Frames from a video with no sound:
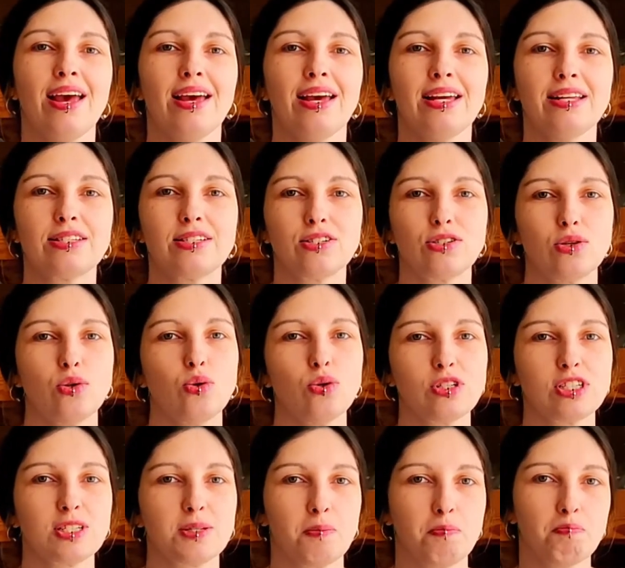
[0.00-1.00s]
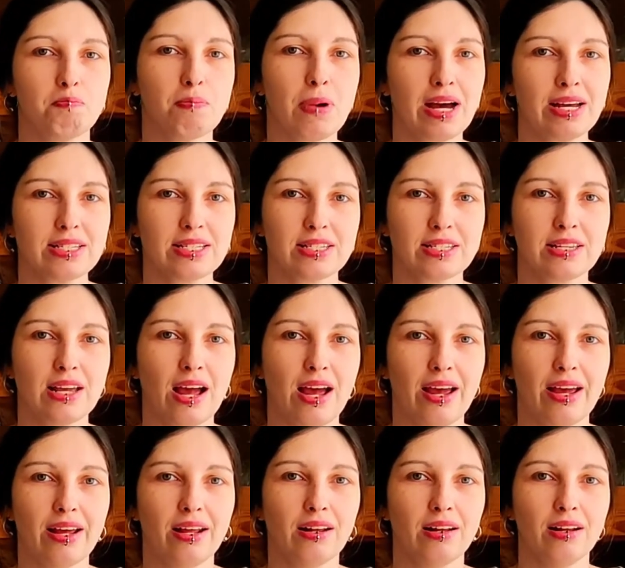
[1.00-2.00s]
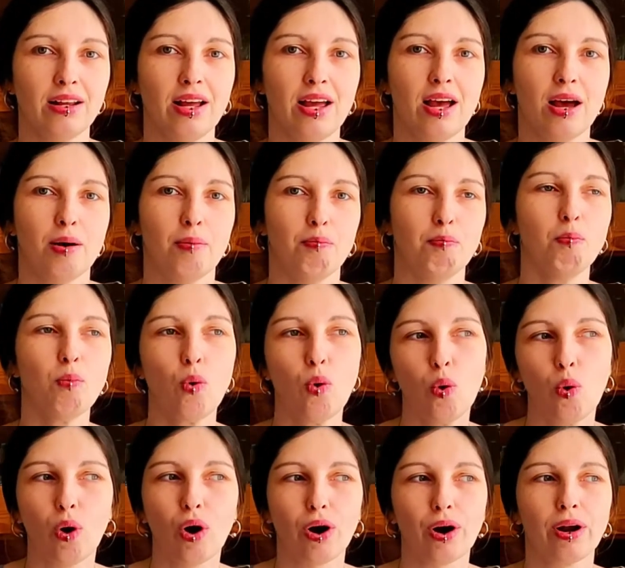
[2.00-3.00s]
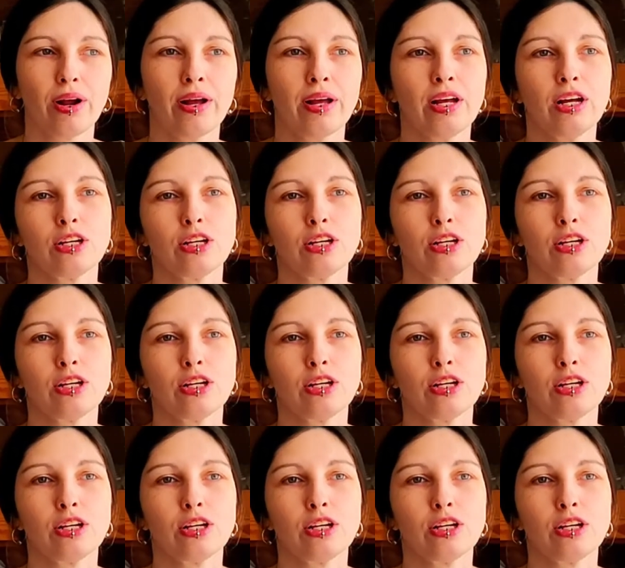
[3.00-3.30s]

it suits my style more.